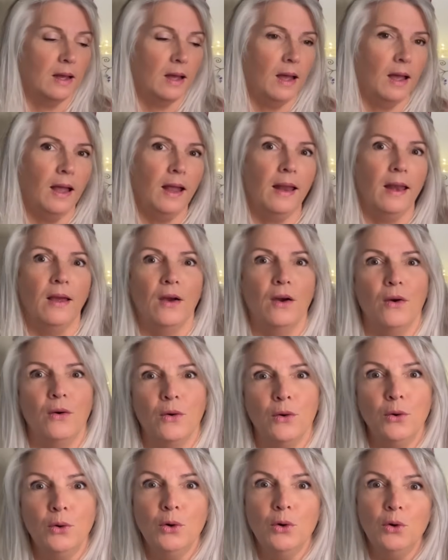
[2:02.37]
I know,
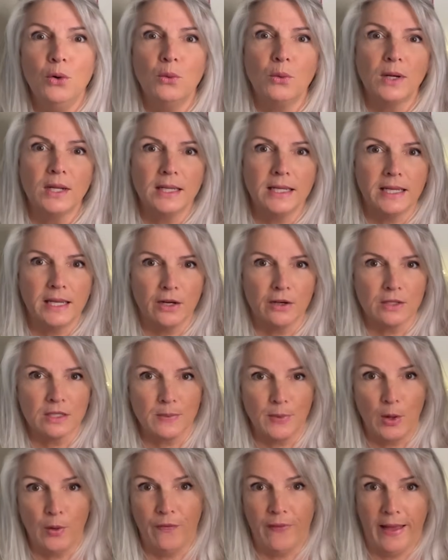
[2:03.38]
who really cares
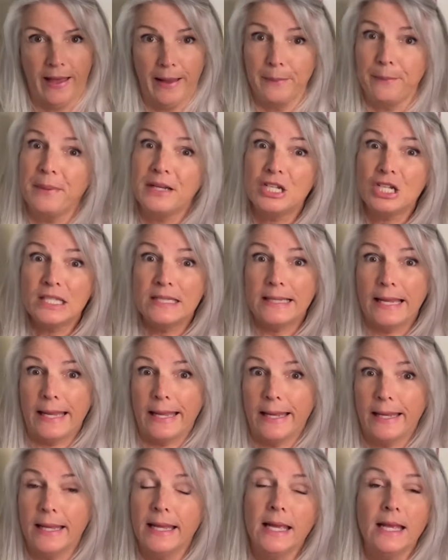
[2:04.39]
about that? But just
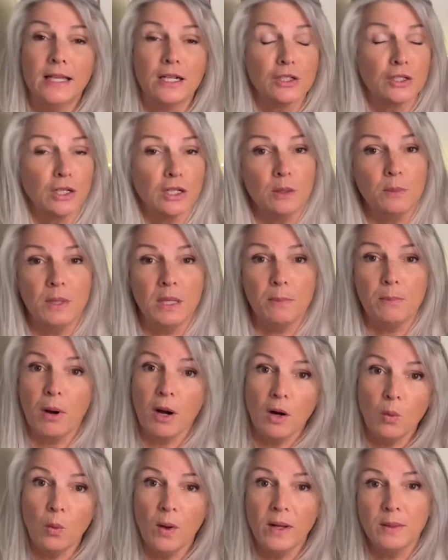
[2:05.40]
saying, there's going to be
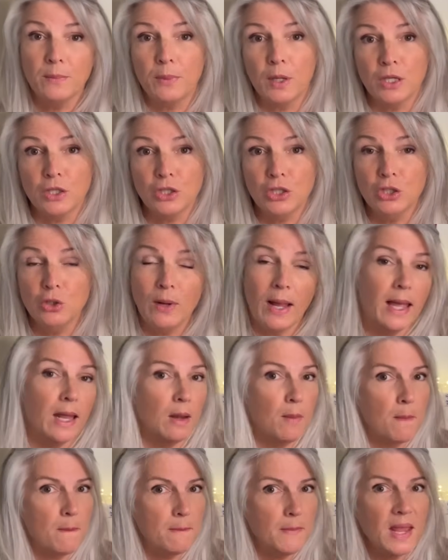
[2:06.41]
part 1 and part 2
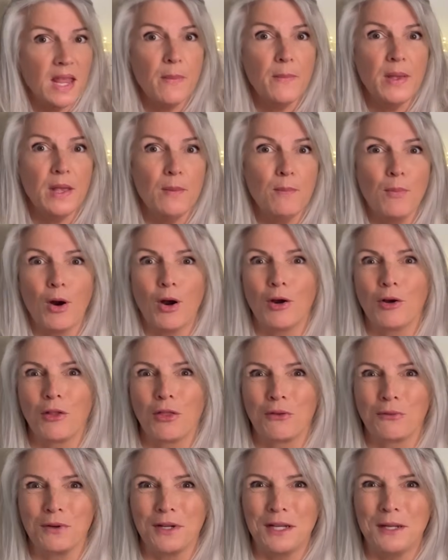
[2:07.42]
and maybe part
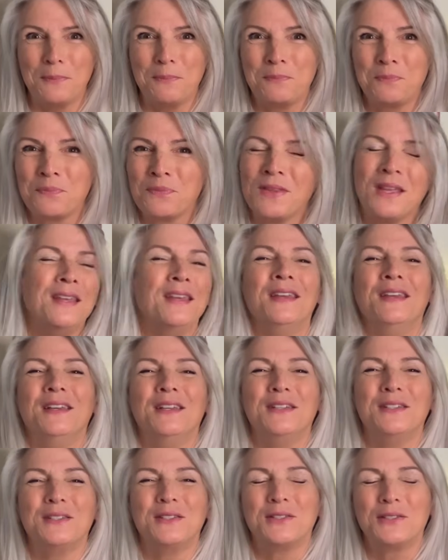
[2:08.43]
3.
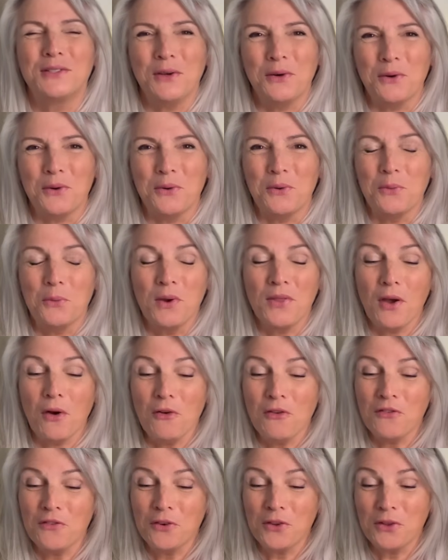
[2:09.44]
So
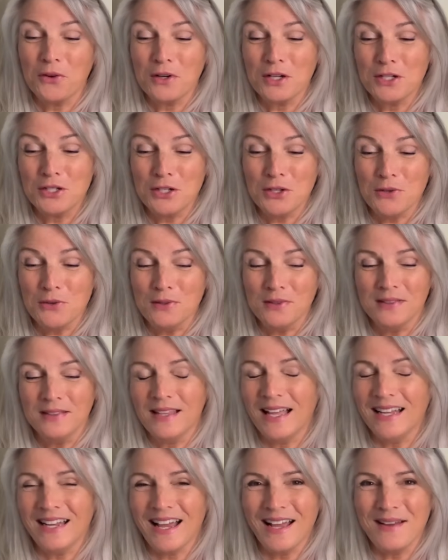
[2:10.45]
without further ado,
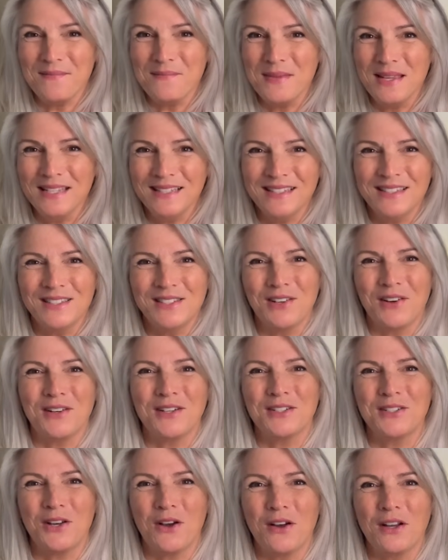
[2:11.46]
let me
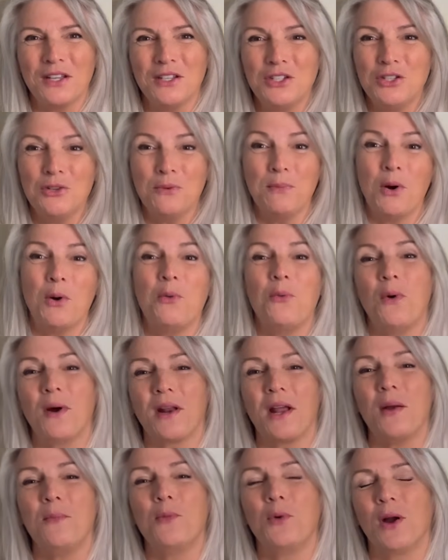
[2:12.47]
start talking to you about
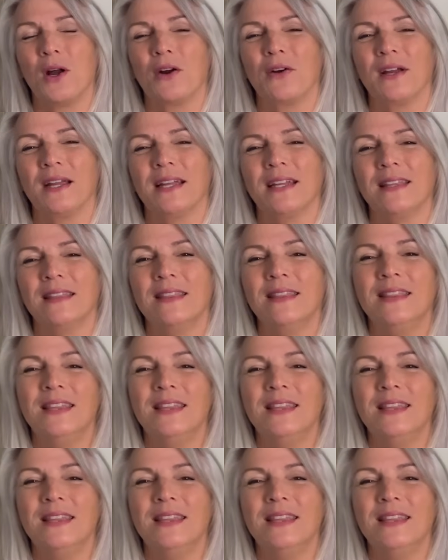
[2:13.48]
what I'm wearing.